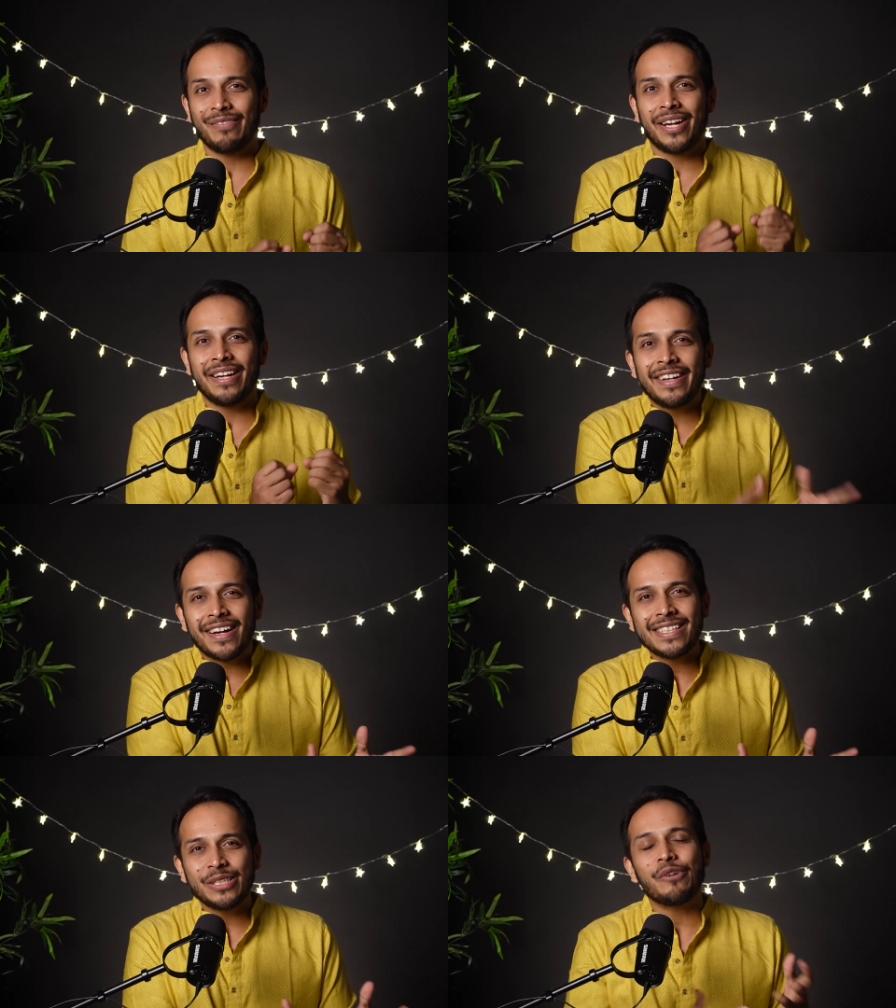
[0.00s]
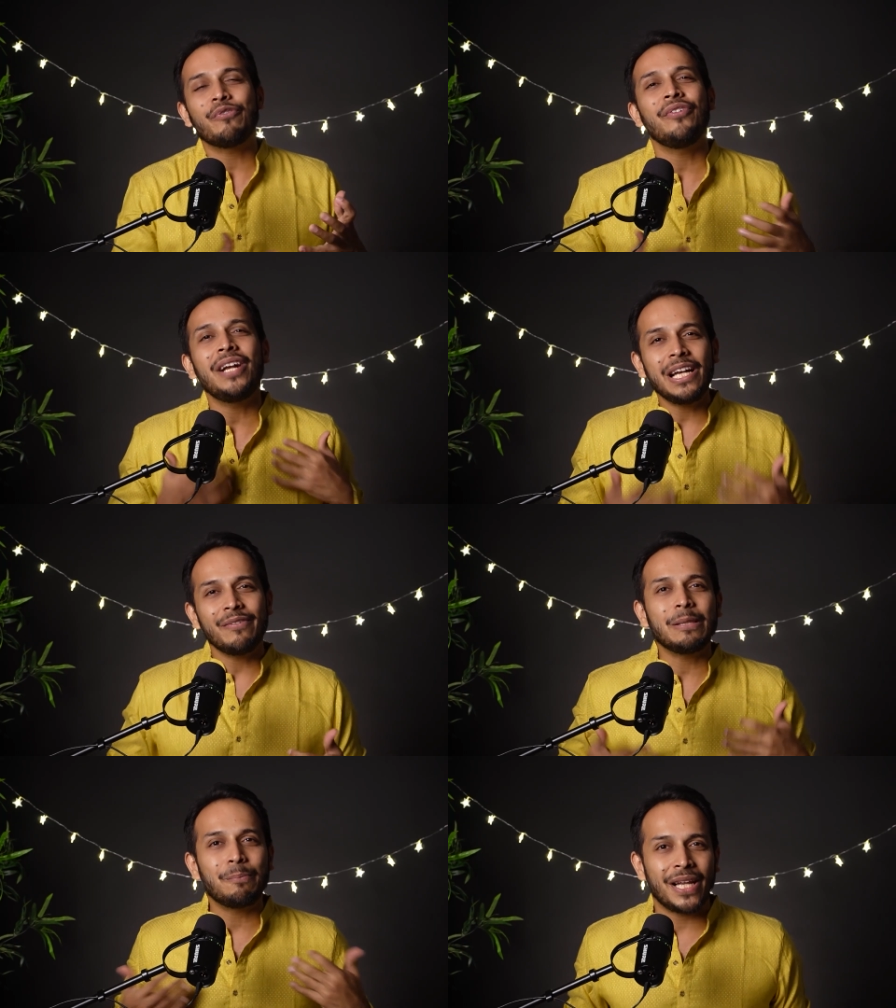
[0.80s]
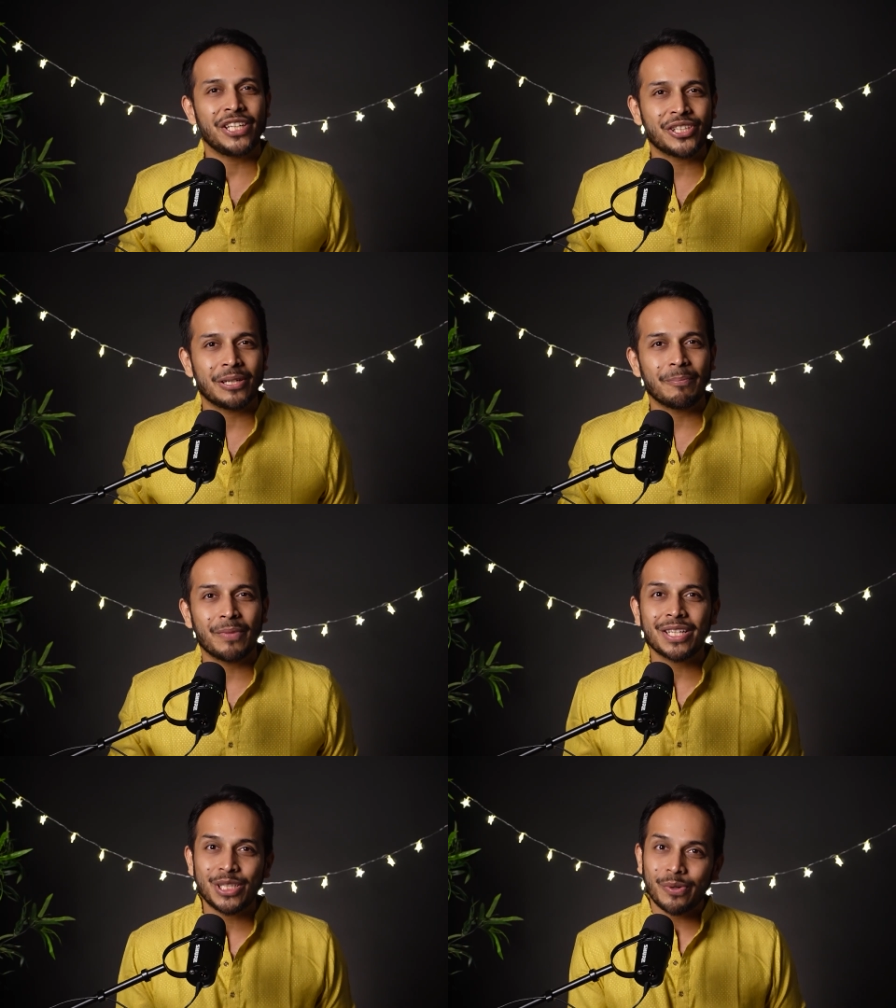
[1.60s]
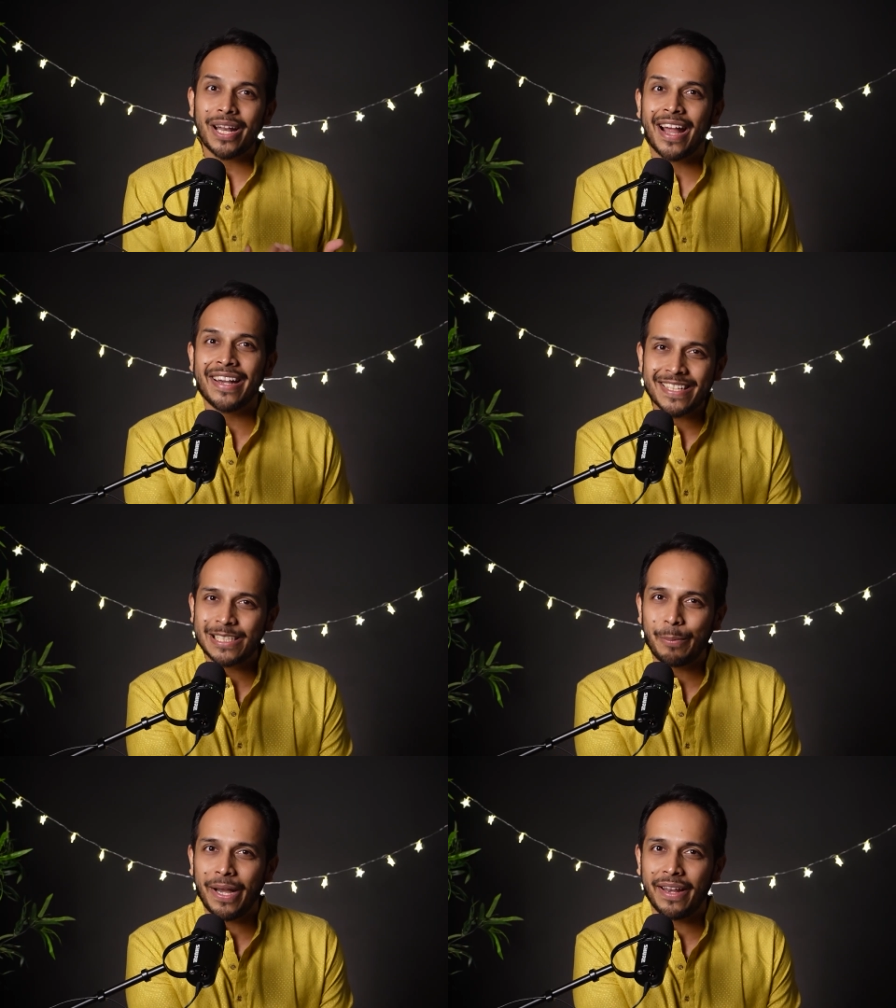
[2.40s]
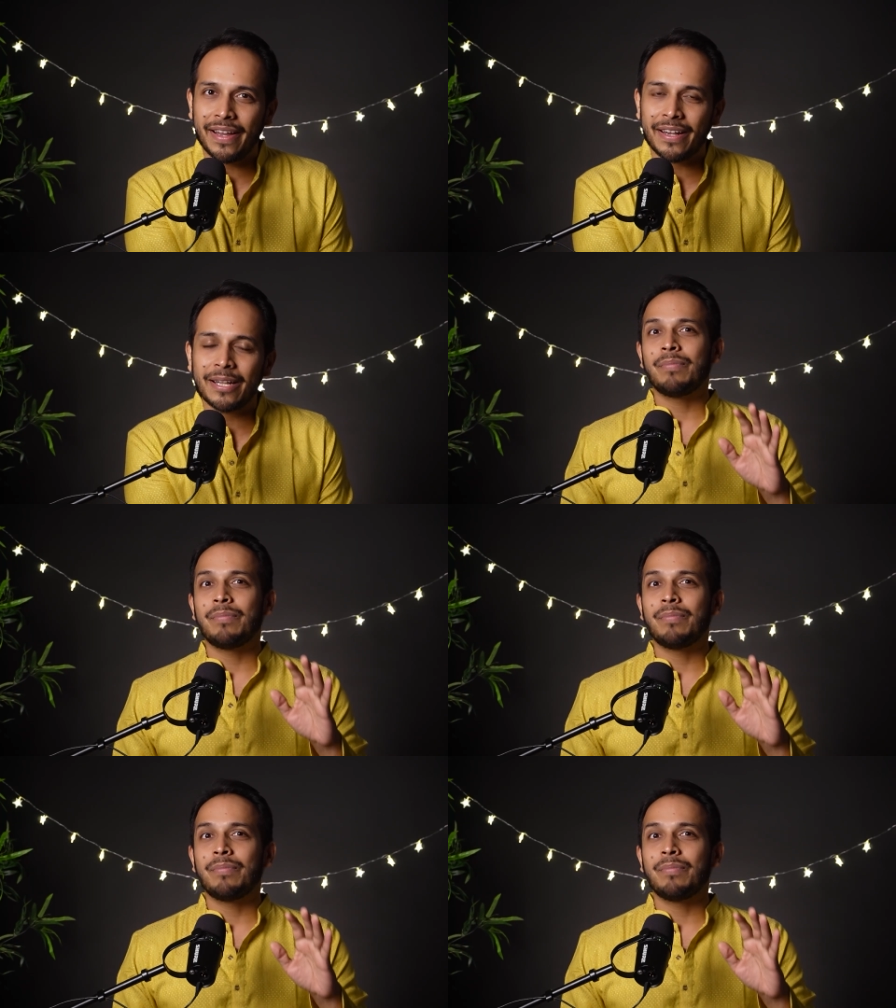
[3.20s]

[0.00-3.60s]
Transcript: And when it does, you're filled with pleasure because you were anticipating it.